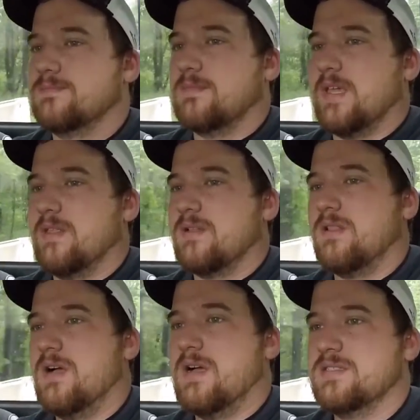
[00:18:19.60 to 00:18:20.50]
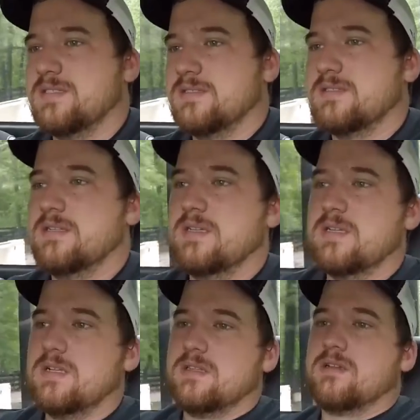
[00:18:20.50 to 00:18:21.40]
Now the Klaus
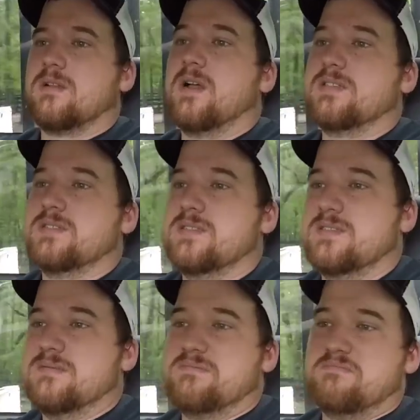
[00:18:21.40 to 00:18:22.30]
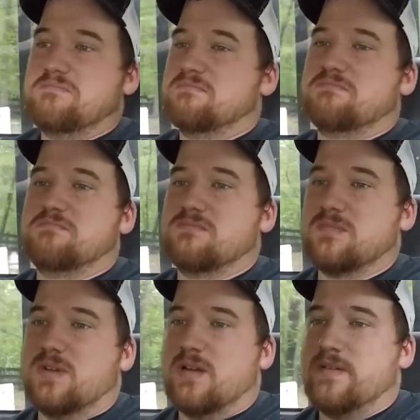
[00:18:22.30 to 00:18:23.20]
is, I
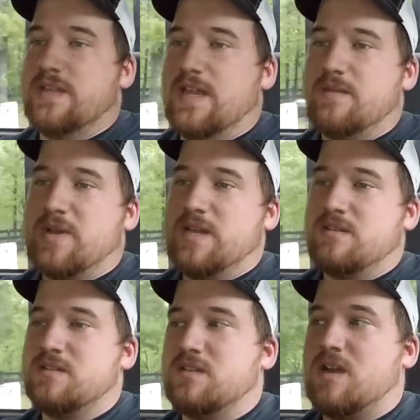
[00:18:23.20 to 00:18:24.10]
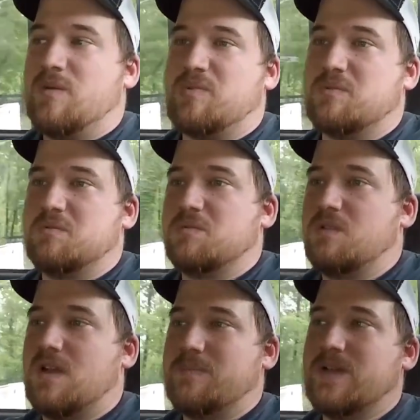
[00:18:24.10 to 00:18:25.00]
mean, that baler is the top
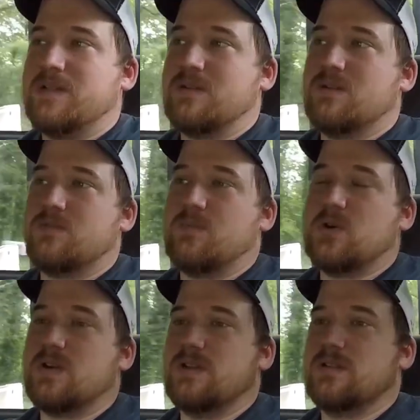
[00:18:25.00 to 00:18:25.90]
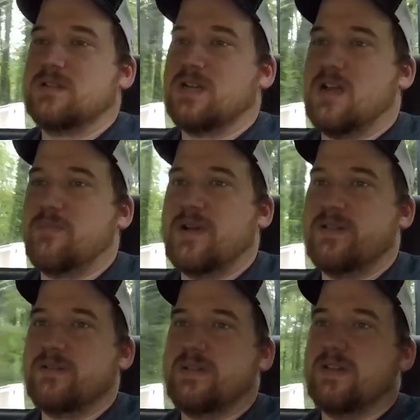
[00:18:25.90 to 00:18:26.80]
line baler on the market. There's not a
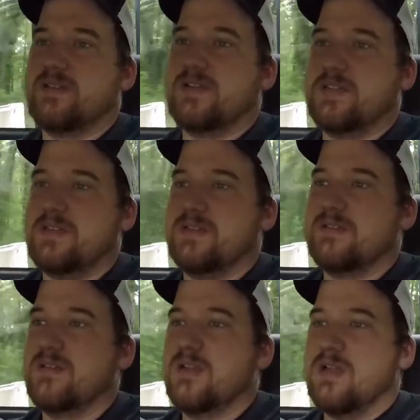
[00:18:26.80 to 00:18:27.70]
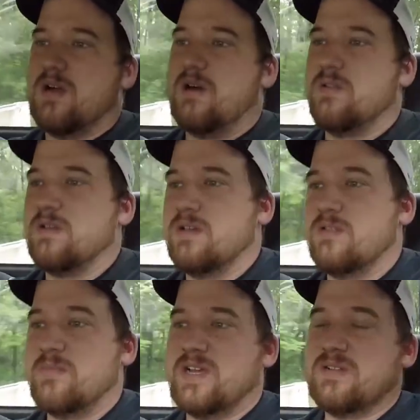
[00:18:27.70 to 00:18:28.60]
baler that can touch it. All the
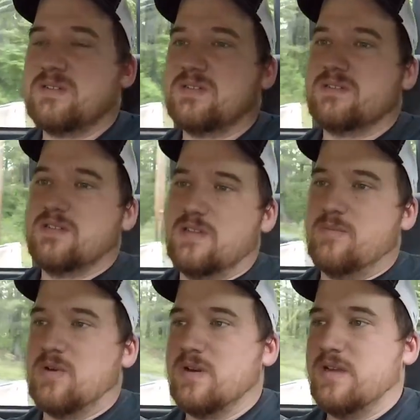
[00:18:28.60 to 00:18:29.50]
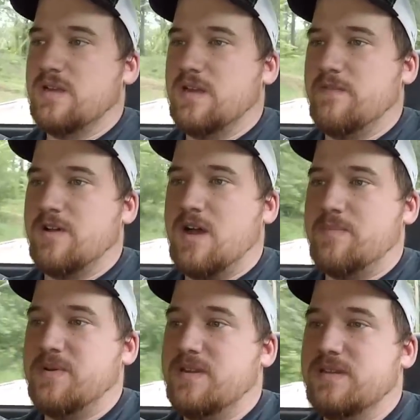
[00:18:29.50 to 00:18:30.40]
other balers in the market have
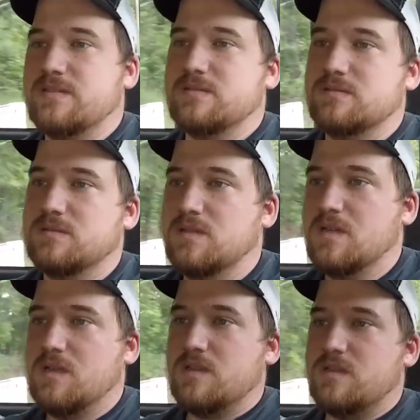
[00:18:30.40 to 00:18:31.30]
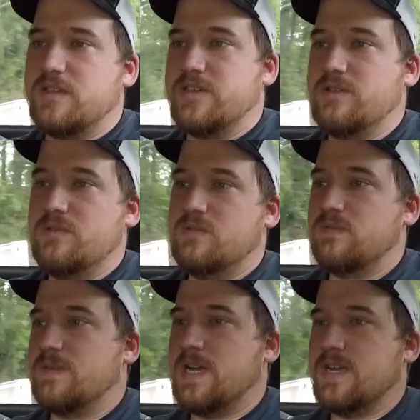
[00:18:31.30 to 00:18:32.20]
copied it. The Kuhn,
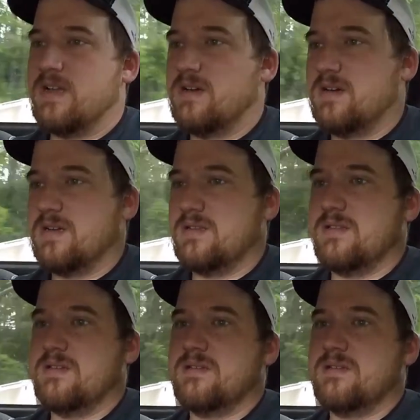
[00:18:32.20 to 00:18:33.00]
the Vicon,